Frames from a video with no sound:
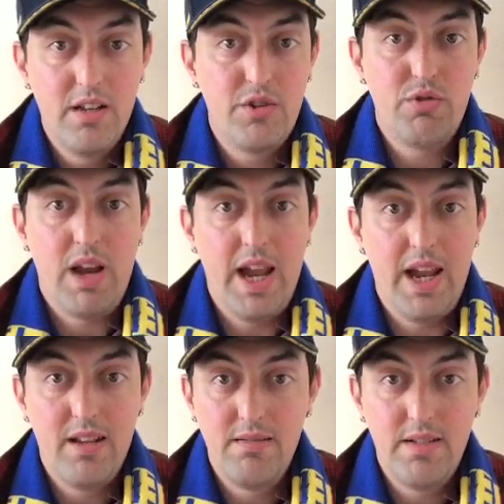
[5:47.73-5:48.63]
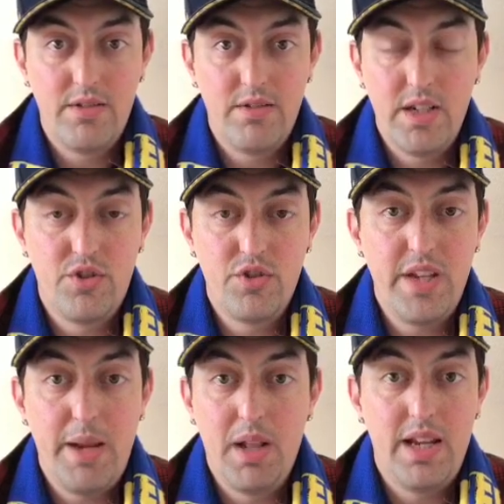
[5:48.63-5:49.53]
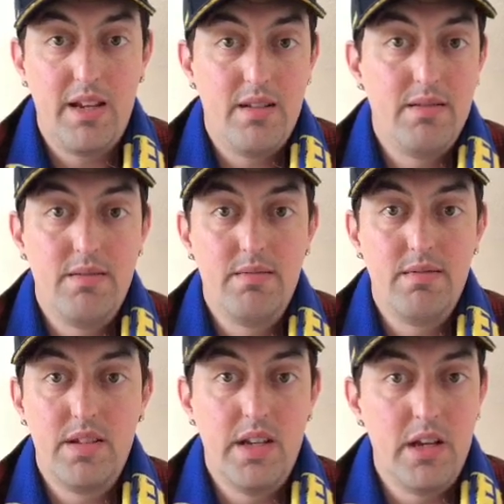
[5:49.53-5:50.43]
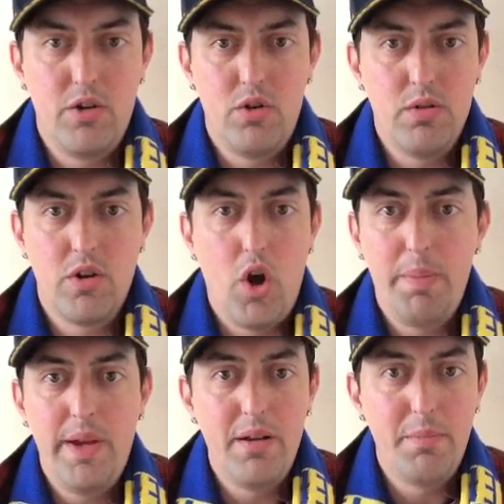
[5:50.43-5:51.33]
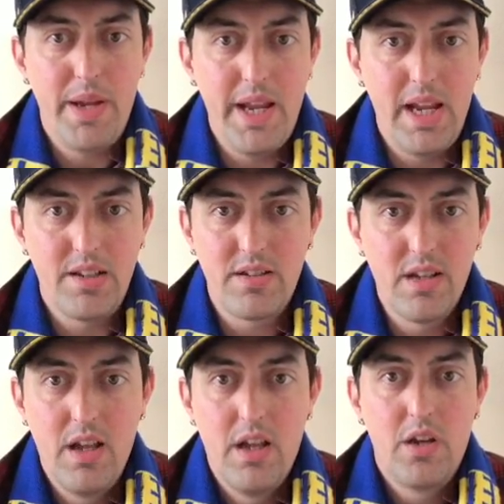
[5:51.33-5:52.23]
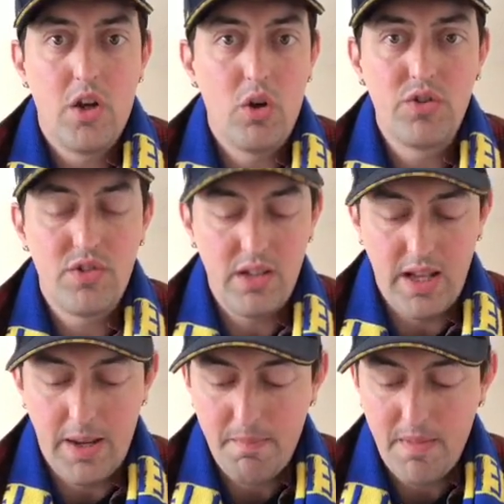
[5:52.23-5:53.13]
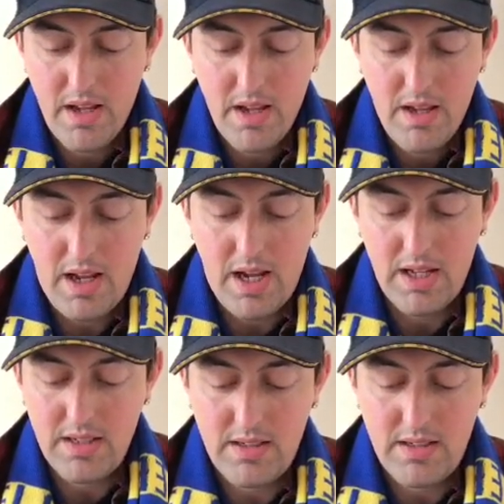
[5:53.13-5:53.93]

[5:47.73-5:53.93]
Try. It just seemed like a copy and paste constantly, and